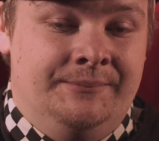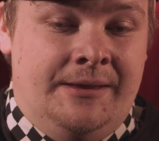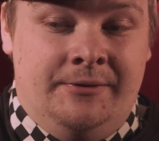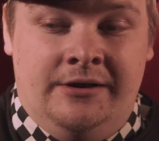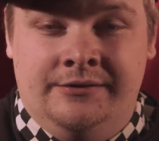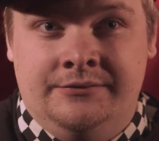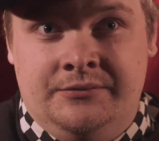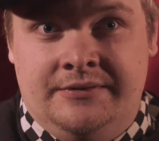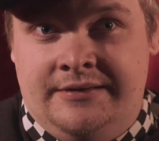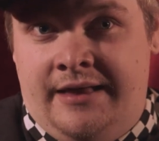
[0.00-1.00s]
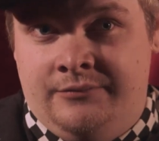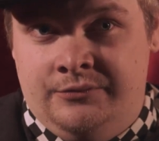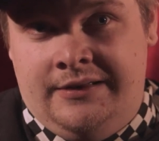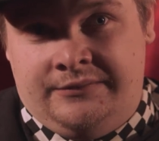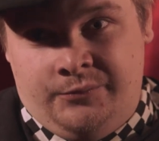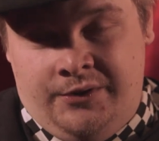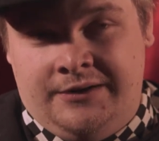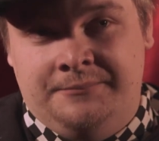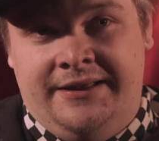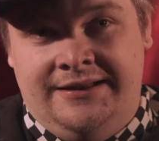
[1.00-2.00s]
people are at
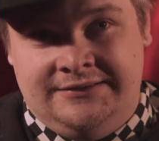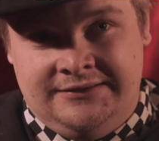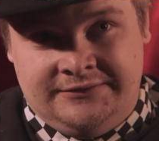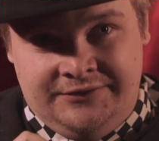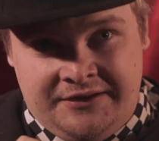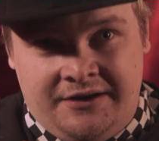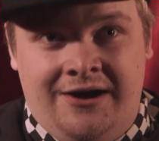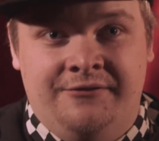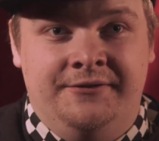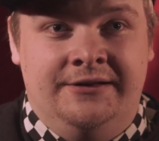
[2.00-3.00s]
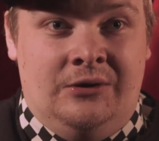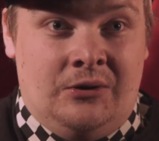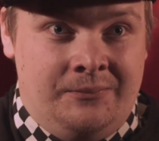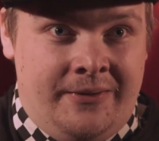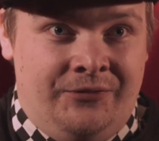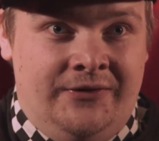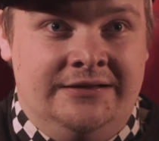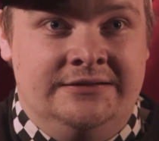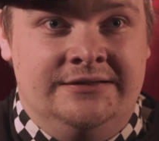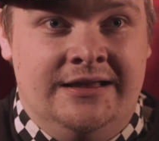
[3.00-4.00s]
working places drinking coffee talking about
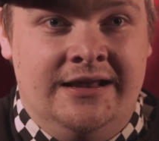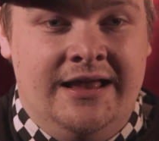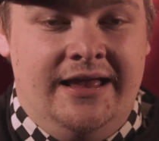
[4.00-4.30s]
this, and